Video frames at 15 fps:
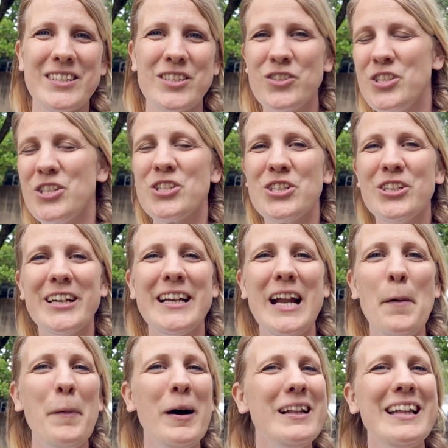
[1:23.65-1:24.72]
so just look it
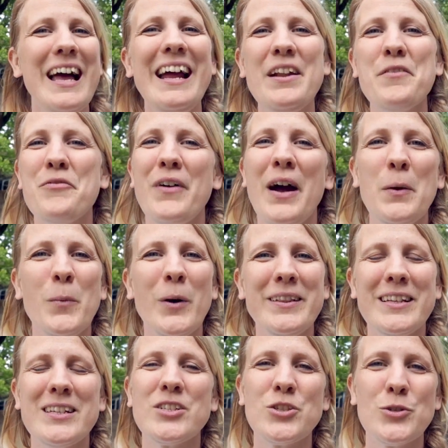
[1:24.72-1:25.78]
up online and find one
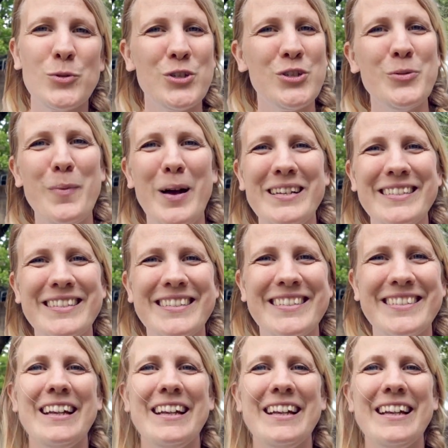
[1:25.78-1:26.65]
that suits you best.